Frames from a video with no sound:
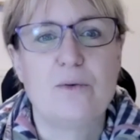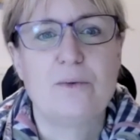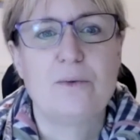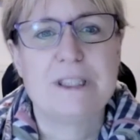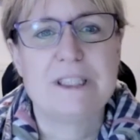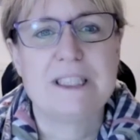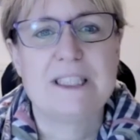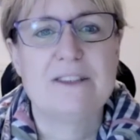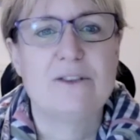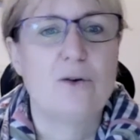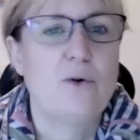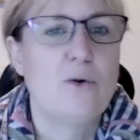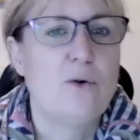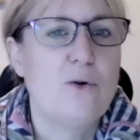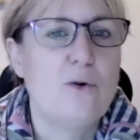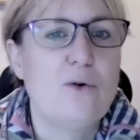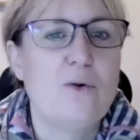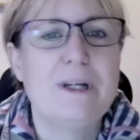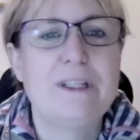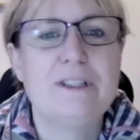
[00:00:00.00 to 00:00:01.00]
which is
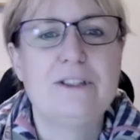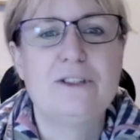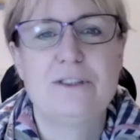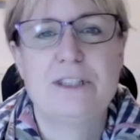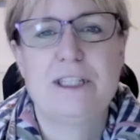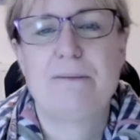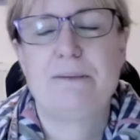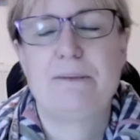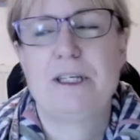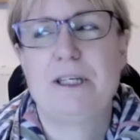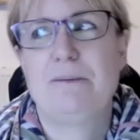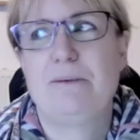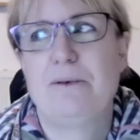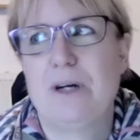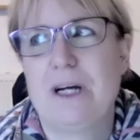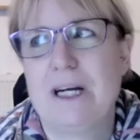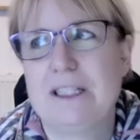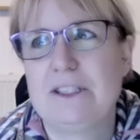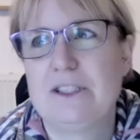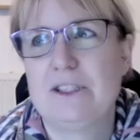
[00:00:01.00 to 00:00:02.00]
always treat people
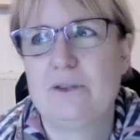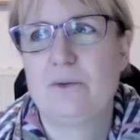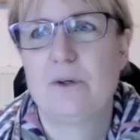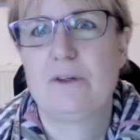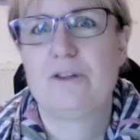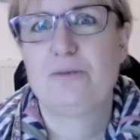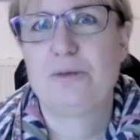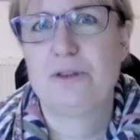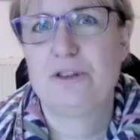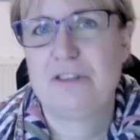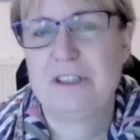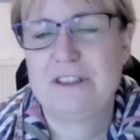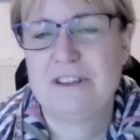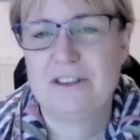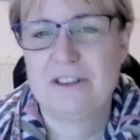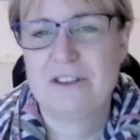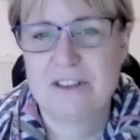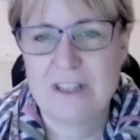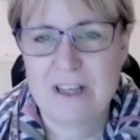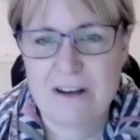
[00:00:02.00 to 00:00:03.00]
as you want to be treated
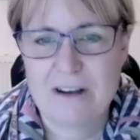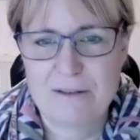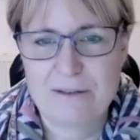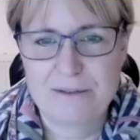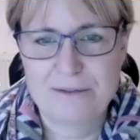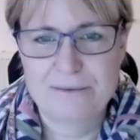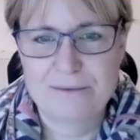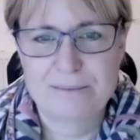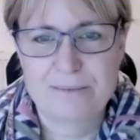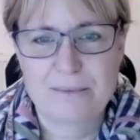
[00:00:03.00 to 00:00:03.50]
yourself,